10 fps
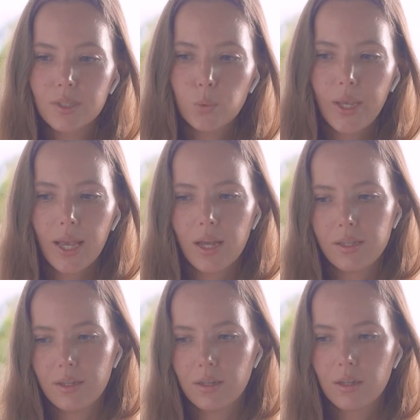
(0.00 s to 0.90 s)
We had
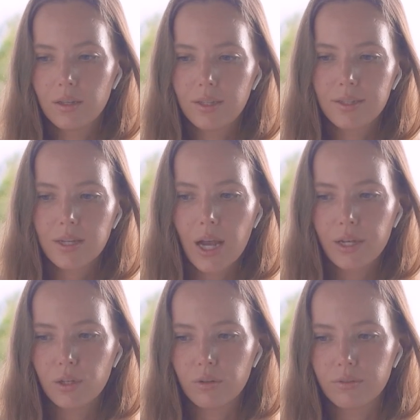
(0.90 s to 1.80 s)
this
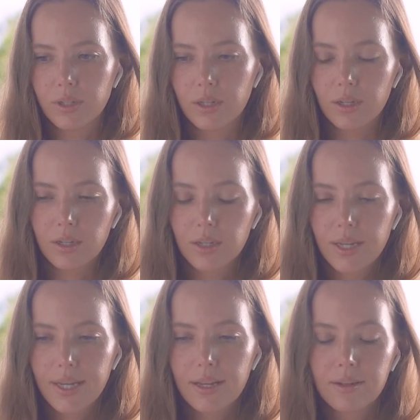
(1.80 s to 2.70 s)
kind of
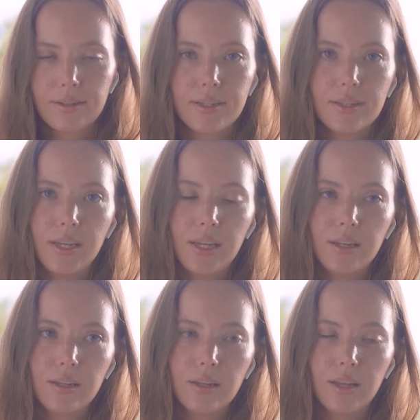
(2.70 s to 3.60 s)

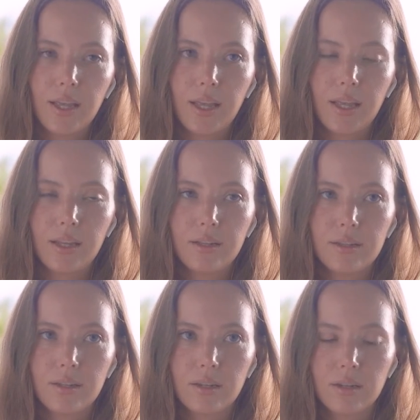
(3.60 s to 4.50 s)
scene, and
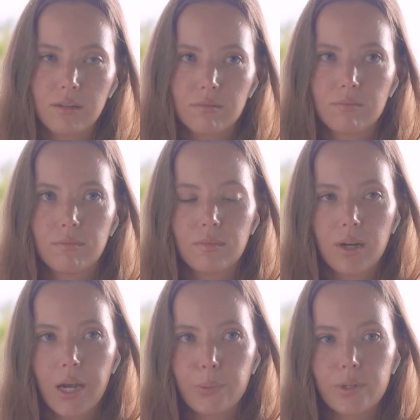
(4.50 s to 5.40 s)

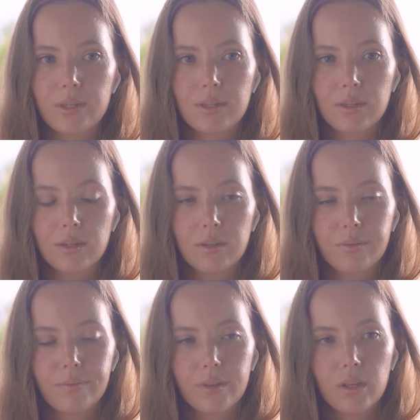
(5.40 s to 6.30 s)
I was
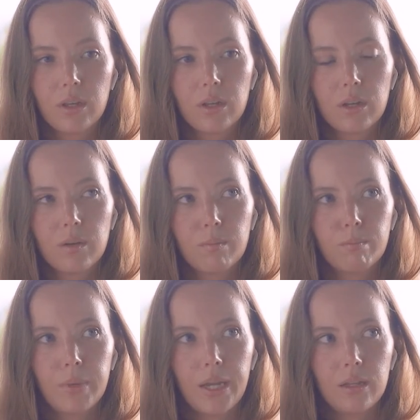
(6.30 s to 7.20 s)

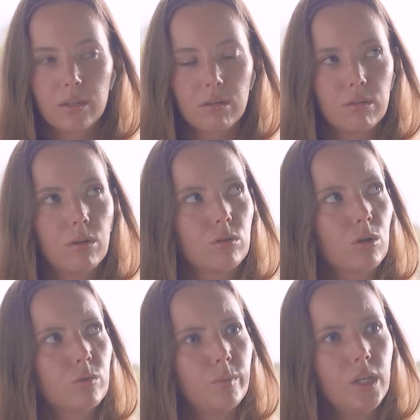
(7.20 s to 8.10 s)
made,
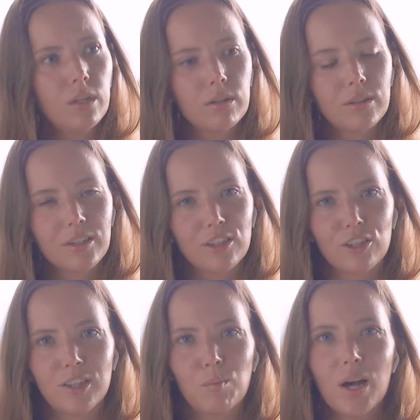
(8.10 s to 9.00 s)
not me,
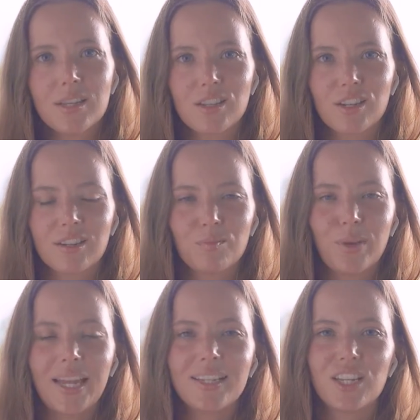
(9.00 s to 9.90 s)
the master
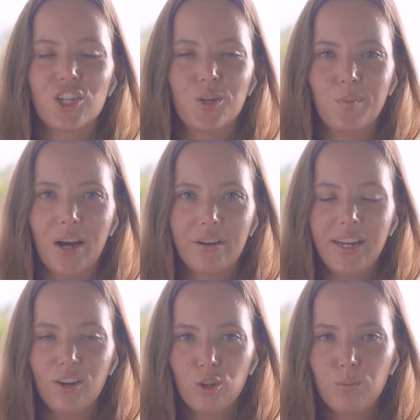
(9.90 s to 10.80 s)
made a
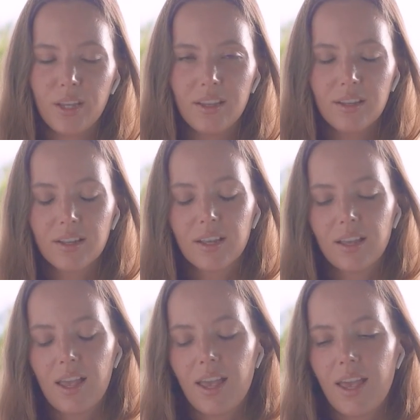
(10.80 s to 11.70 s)
shibari on me,
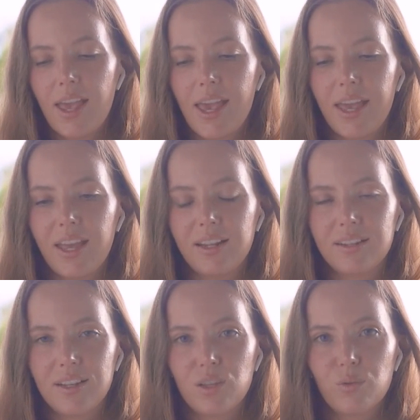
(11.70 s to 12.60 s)

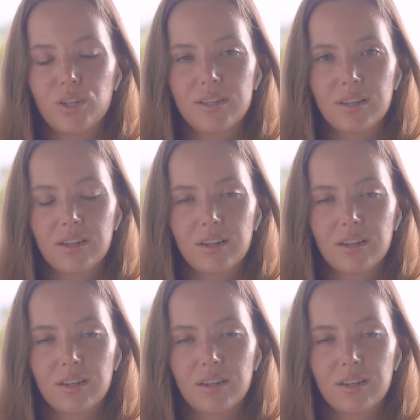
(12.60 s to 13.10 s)
and it was